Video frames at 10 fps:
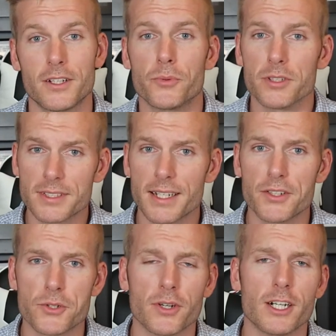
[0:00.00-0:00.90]
Real estate
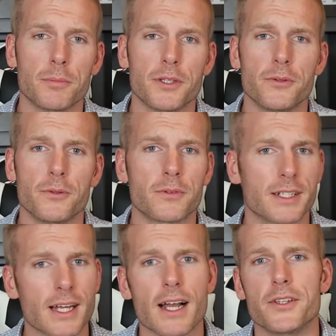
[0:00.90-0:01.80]
agent will help you
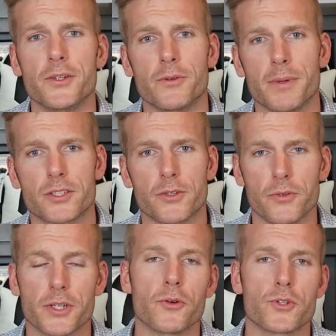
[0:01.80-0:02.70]
and guide you and make sure you
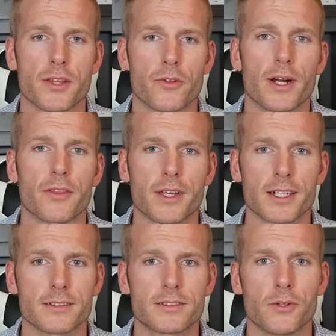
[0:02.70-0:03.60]
negotiate the right
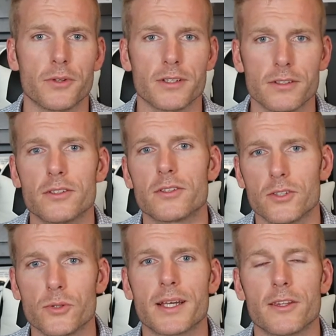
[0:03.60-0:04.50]
things so that
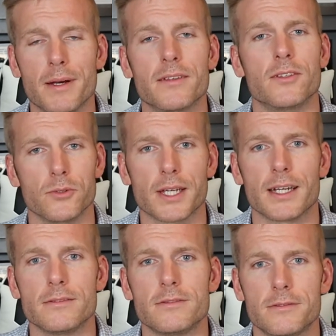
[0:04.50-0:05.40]
you get the best deal you
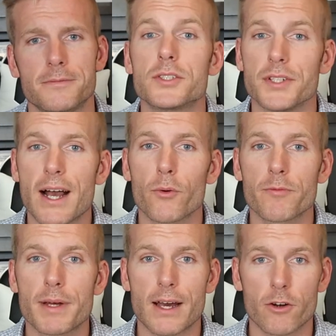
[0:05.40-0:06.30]
can. So now
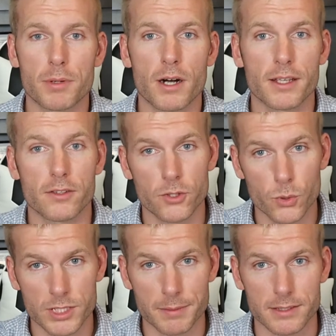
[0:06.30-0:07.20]
we've been out of pocket
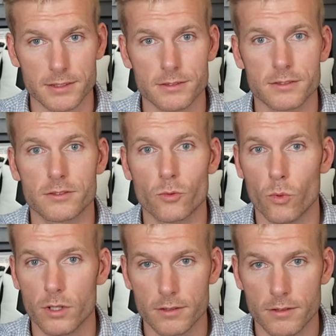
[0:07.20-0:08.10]
2 expenses.
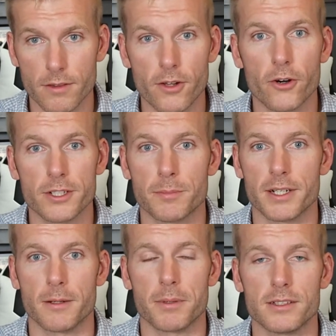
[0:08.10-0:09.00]
One, the earnest
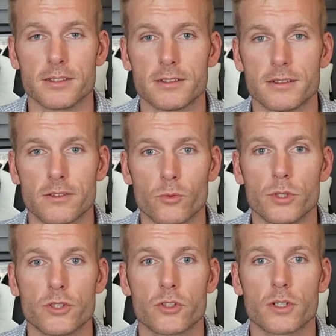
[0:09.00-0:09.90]
money deposit,
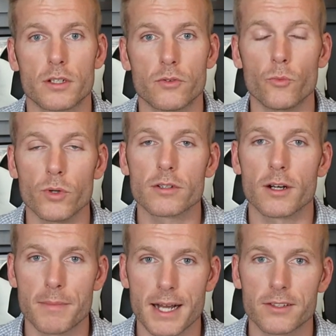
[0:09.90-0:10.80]
which will
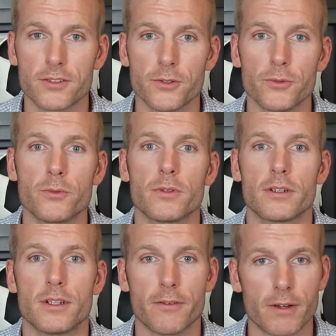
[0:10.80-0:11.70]
come back to you
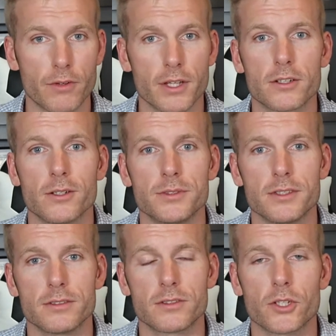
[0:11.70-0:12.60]
if everything
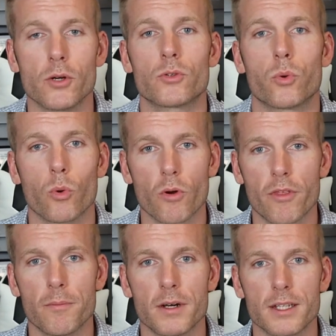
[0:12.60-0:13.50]
closes to go toward
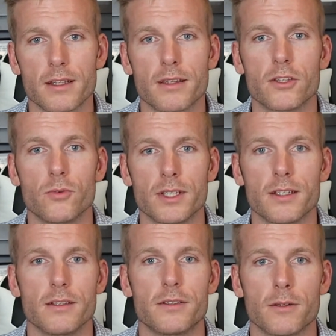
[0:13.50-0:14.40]
the money that you
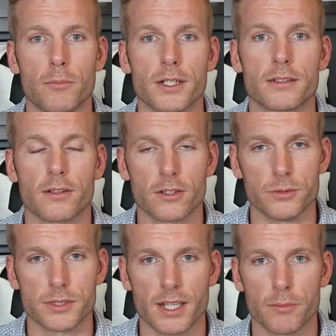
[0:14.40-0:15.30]
need to bring to the
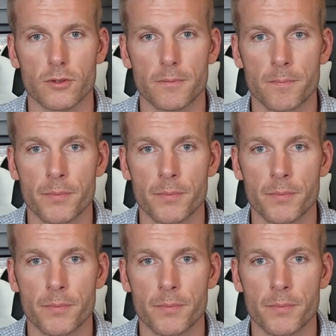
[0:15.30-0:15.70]
closing table.